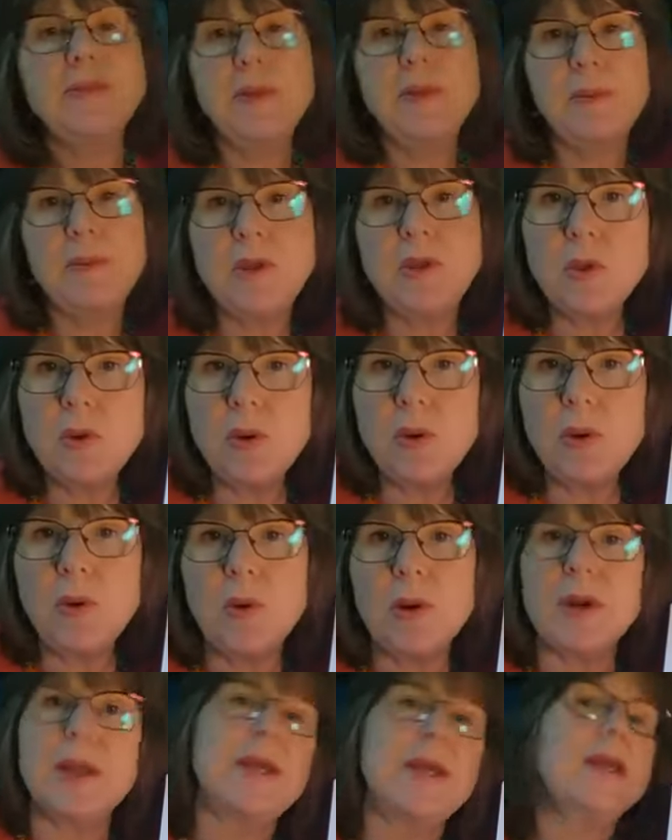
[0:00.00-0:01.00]
the
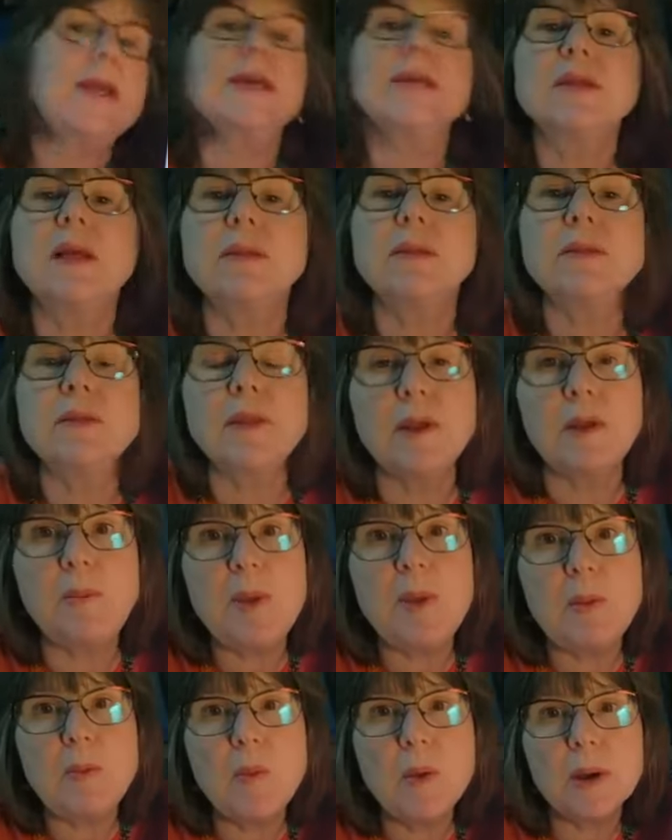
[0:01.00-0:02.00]
unicorn is a little
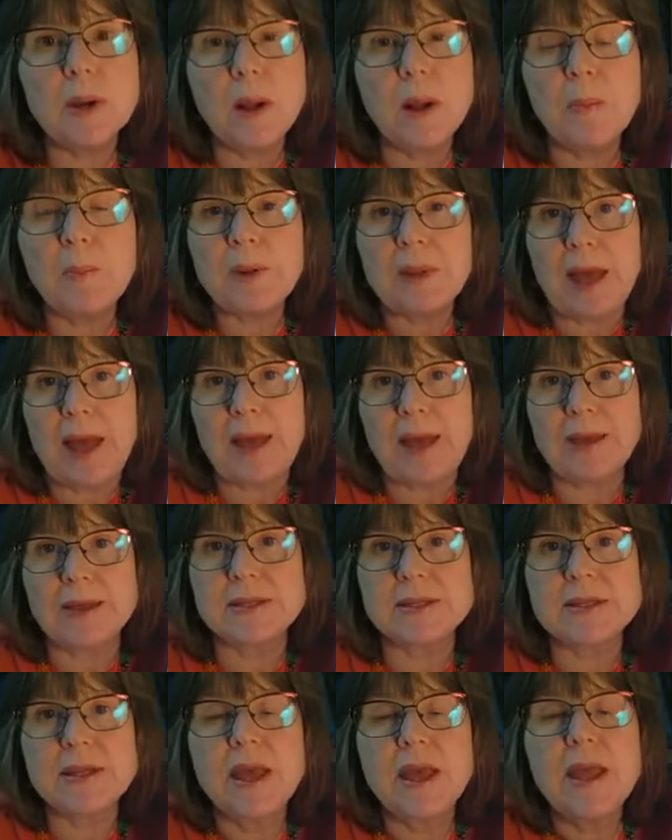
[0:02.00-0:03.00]
bit more
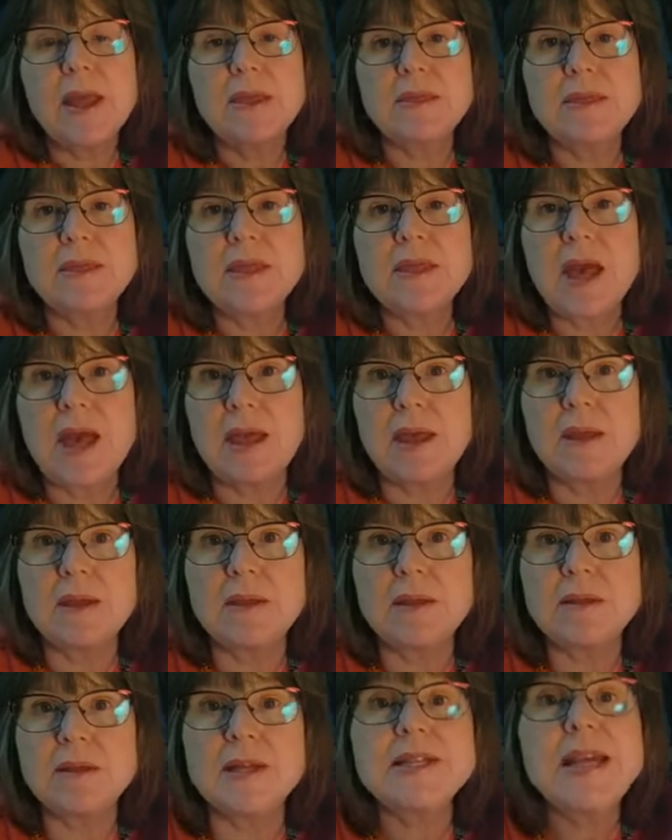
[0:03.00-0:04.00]
complex
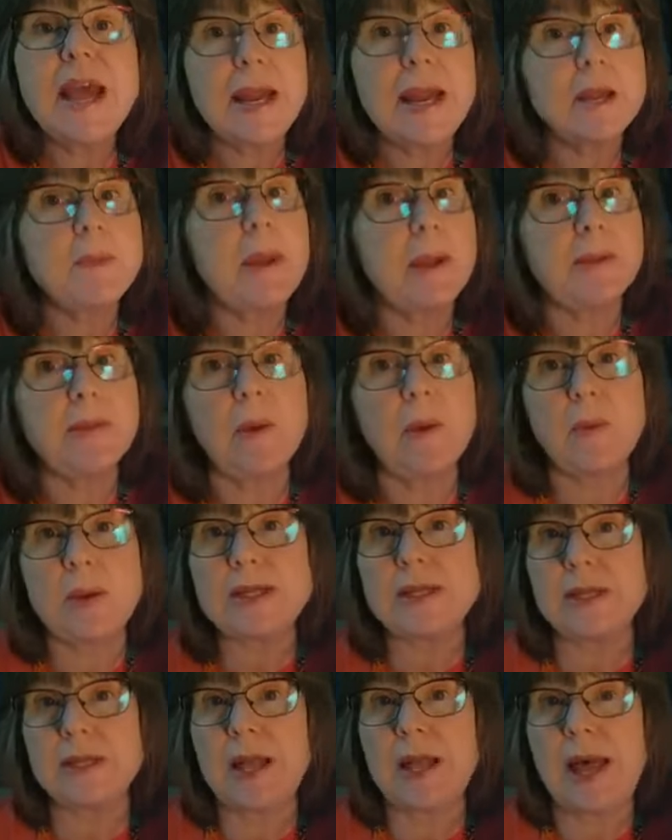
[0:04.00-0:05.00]
than the teddy bear that we
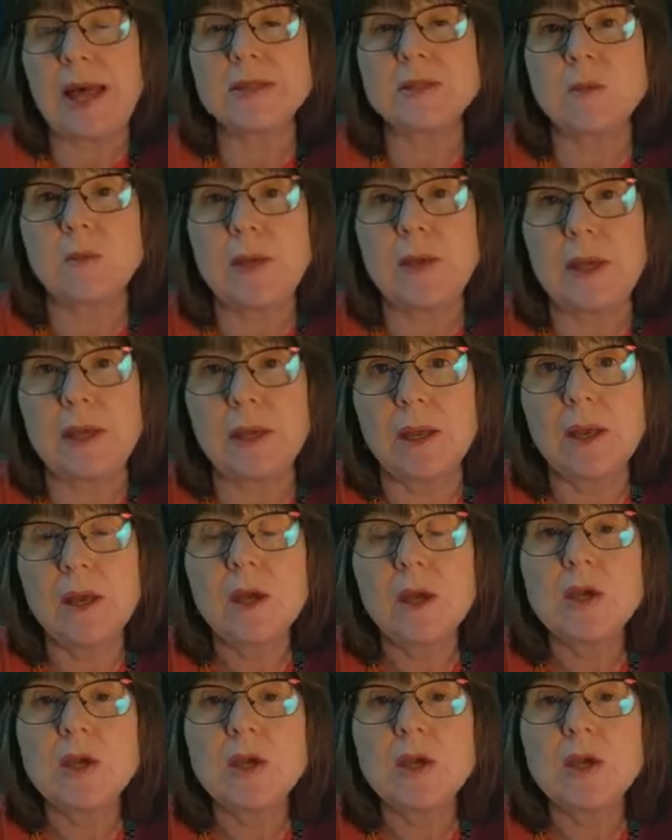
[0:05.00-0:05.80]
did last week.